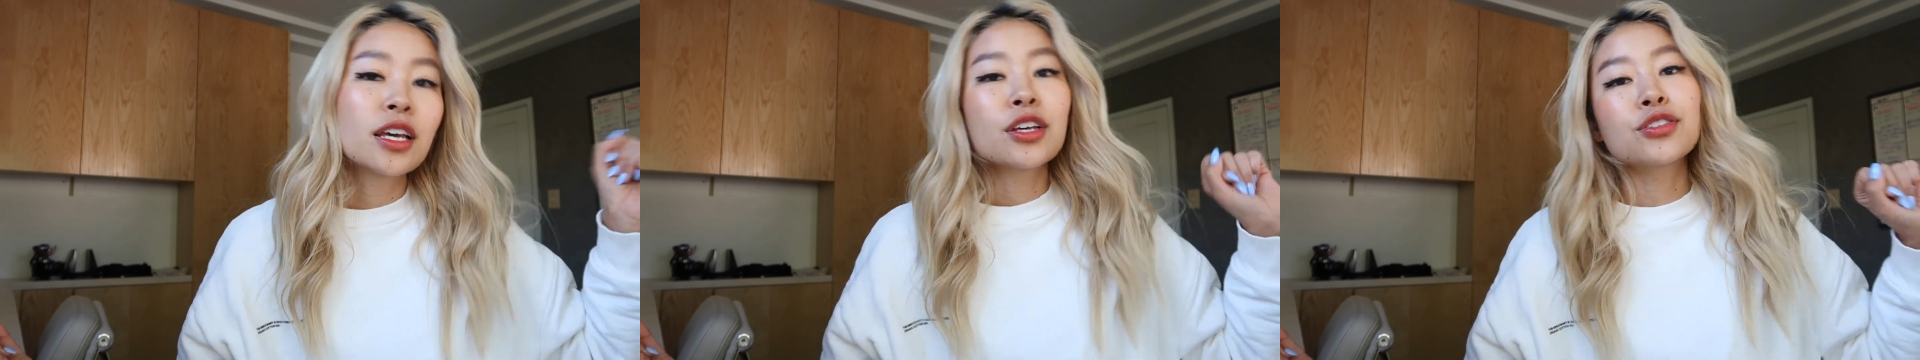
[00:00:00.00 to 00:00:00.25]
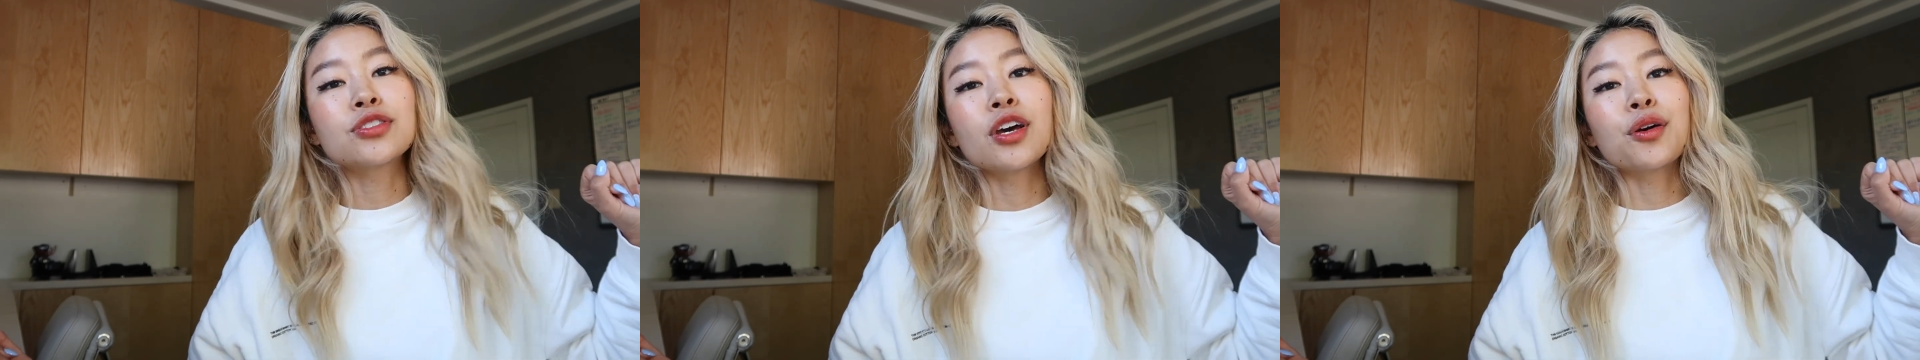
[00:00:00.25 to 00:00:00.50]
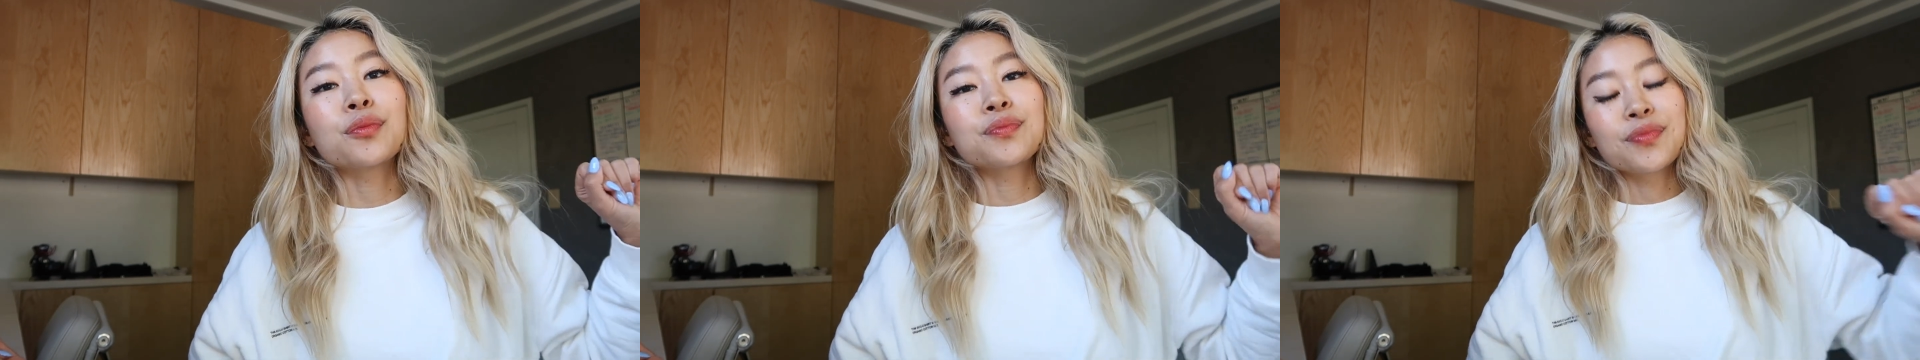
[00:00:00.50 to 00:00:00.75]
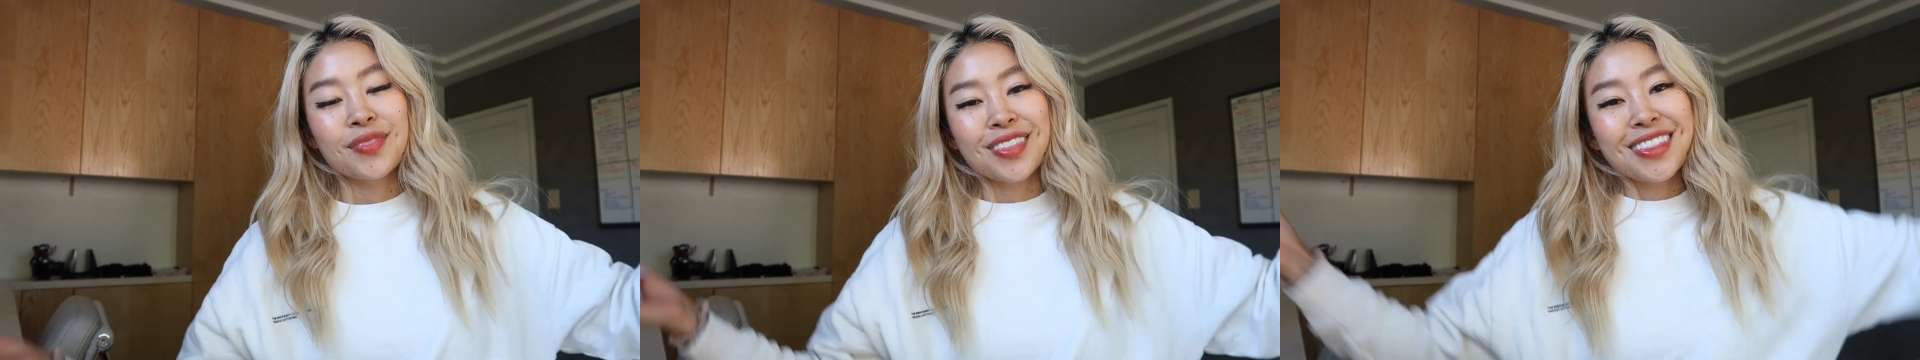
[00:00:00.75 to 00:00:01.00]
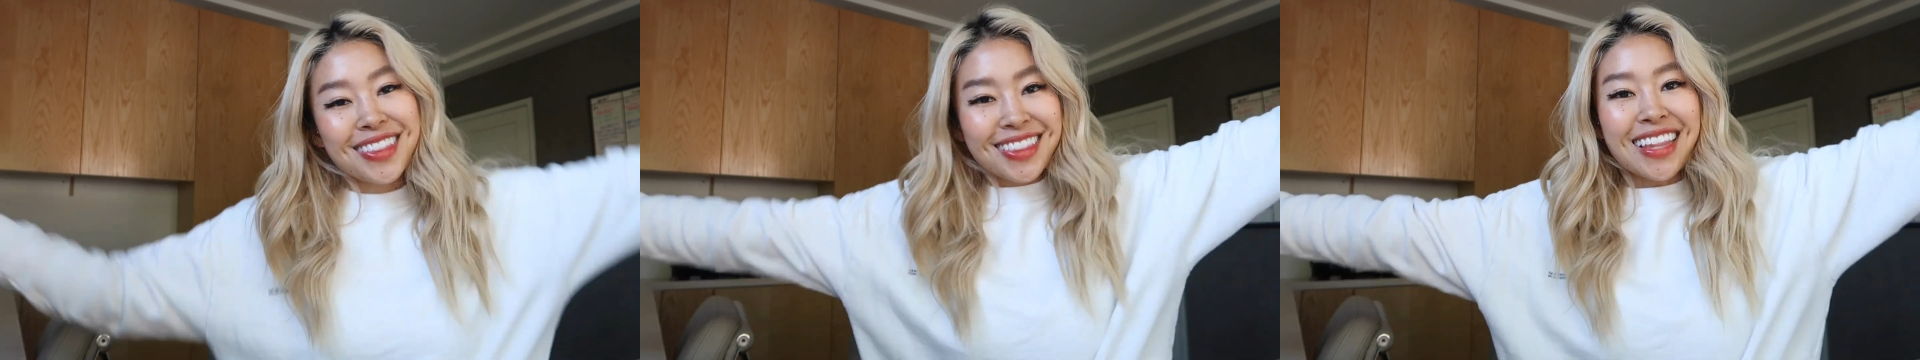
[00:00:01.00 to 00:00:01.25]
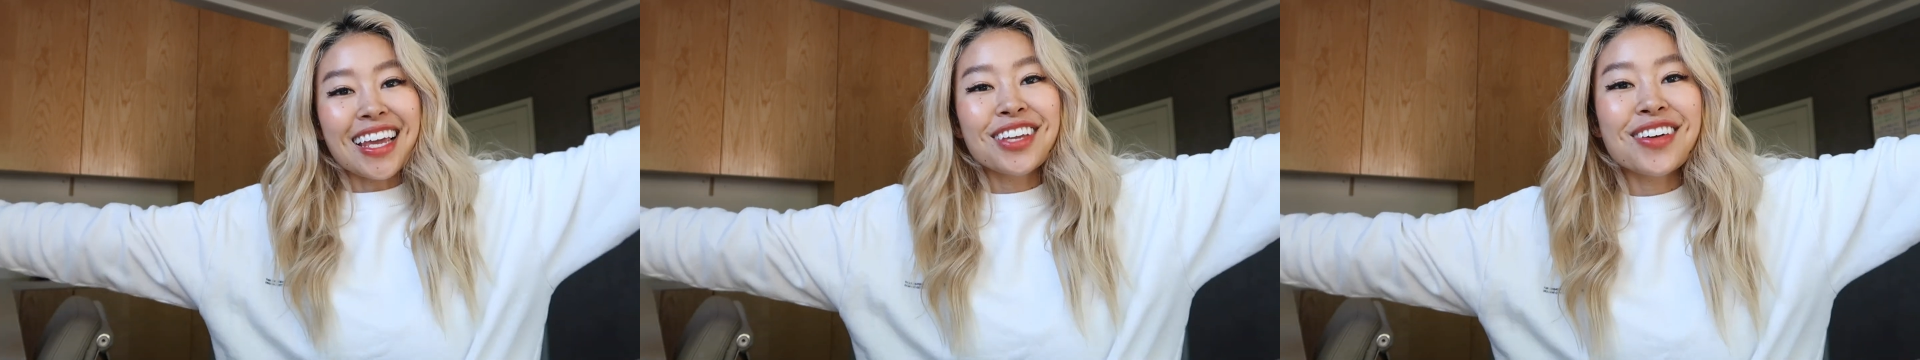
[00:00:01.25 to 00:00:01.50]
So
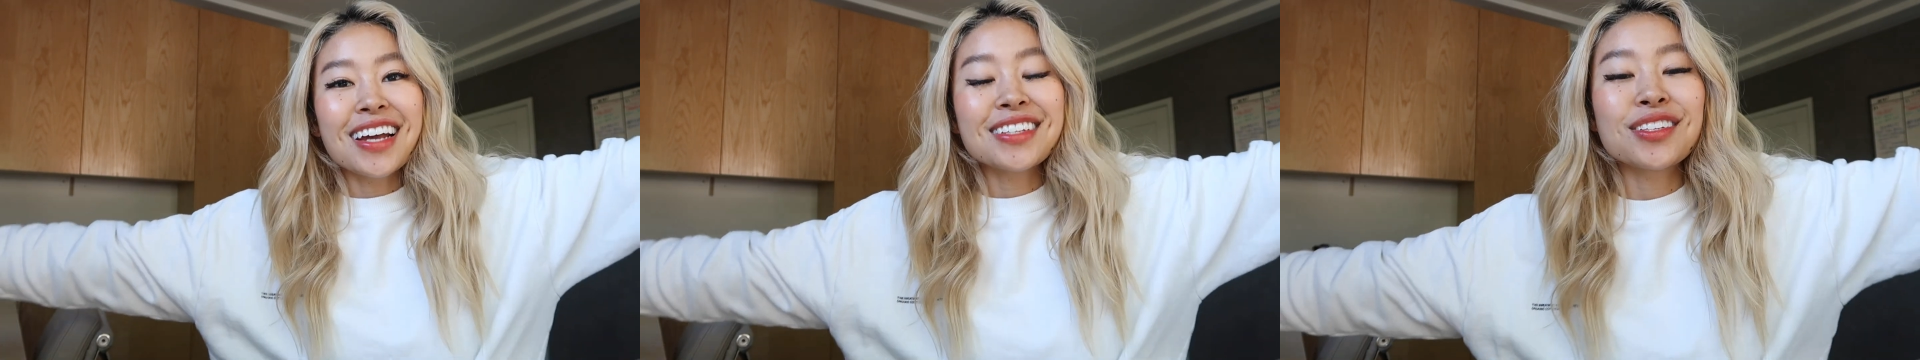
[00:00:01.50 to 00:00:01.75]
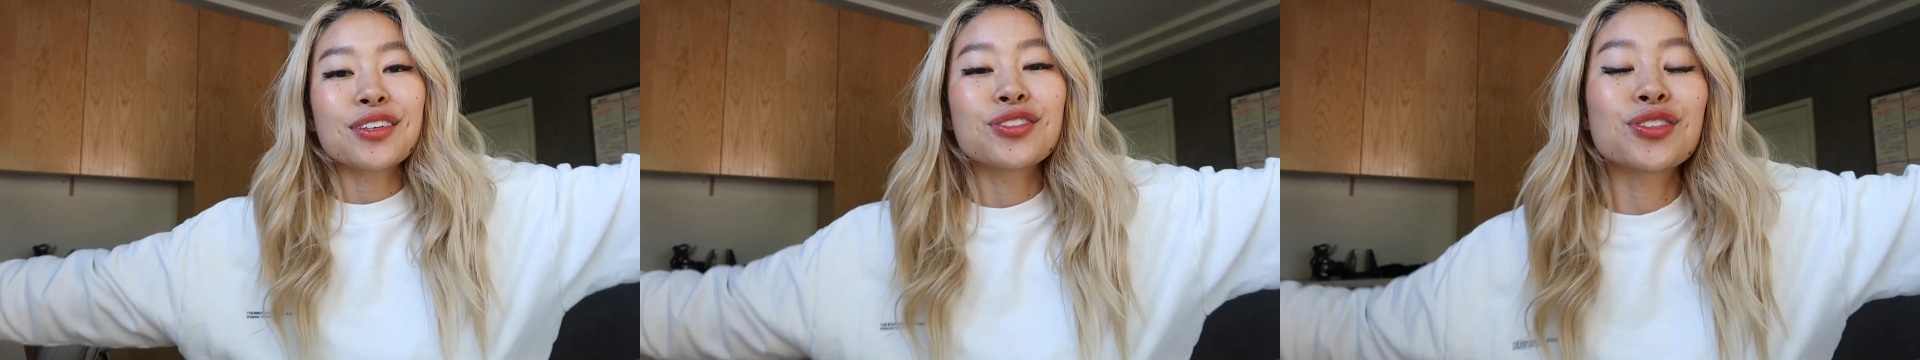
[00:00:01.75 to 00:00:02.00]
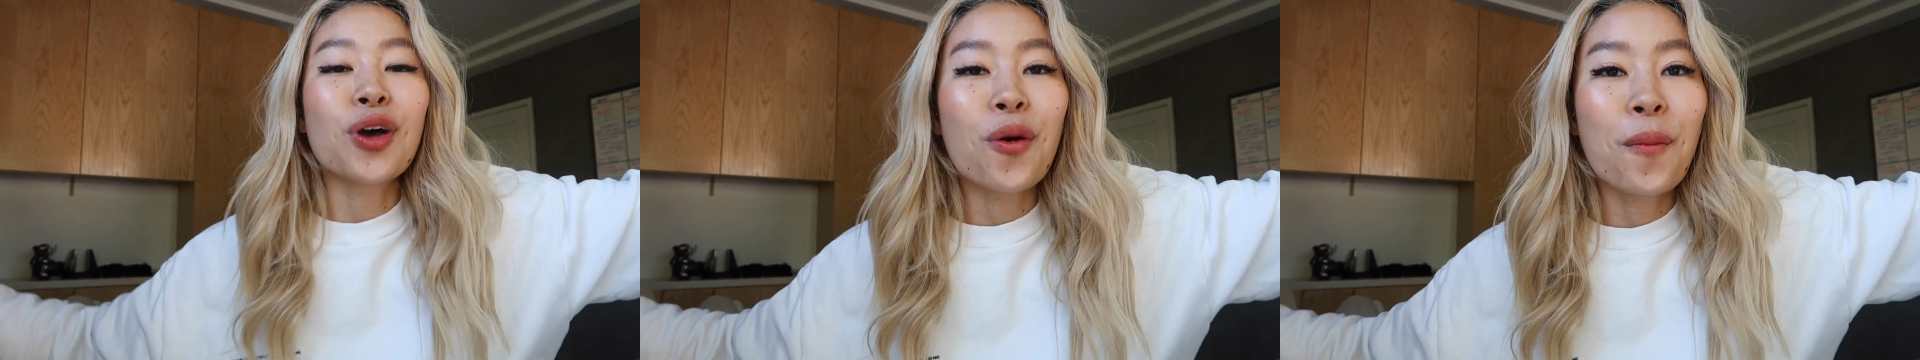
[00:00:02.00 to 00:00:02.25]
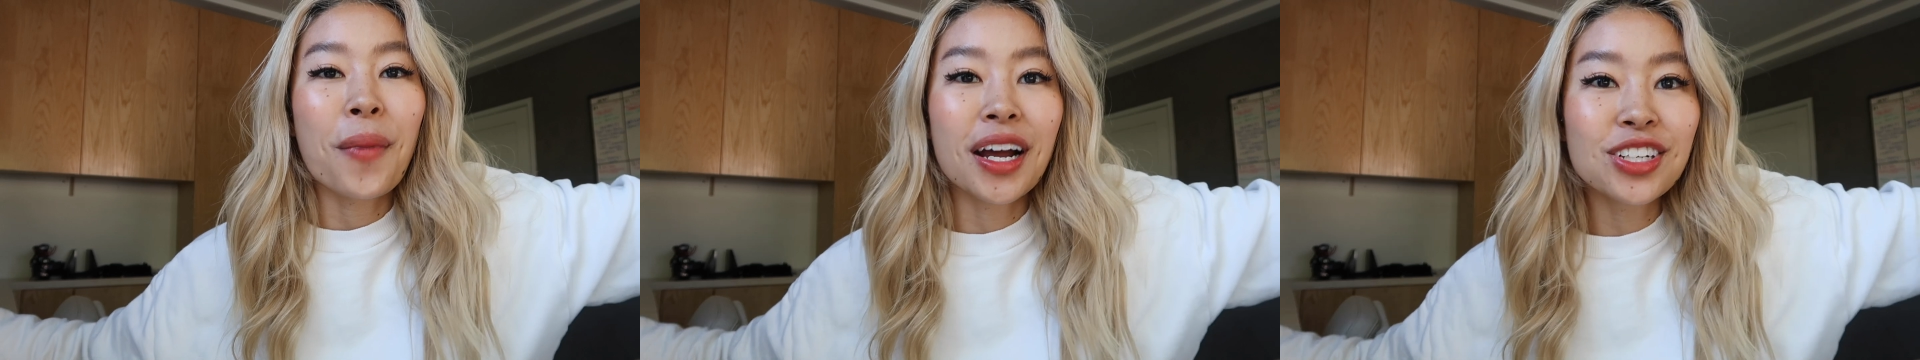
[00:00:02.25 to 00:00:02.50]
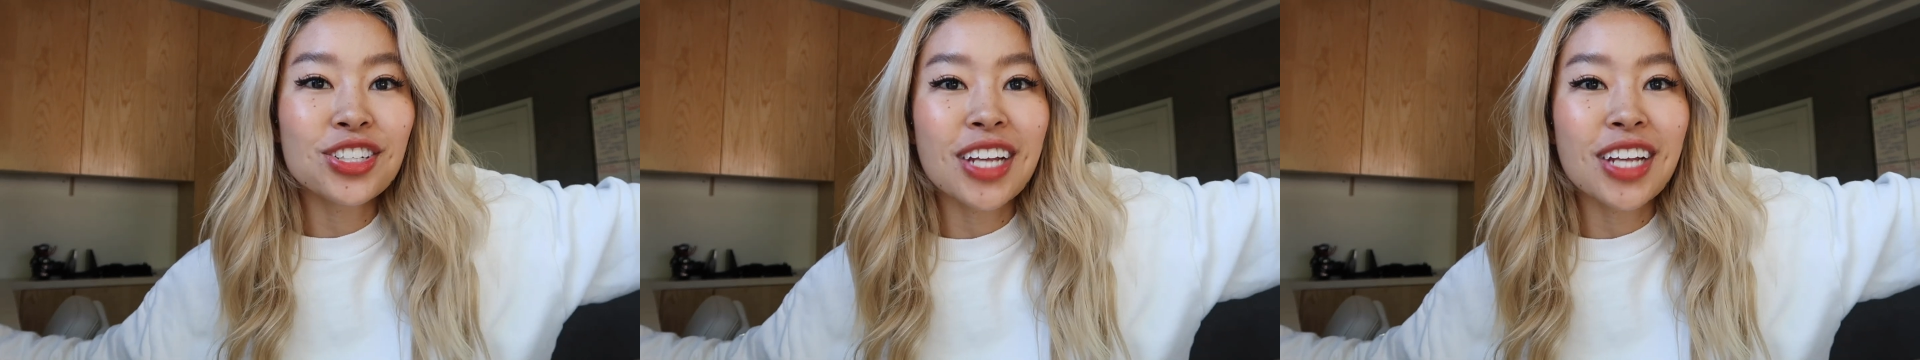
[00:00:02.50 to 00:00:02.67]
thank you guys so much,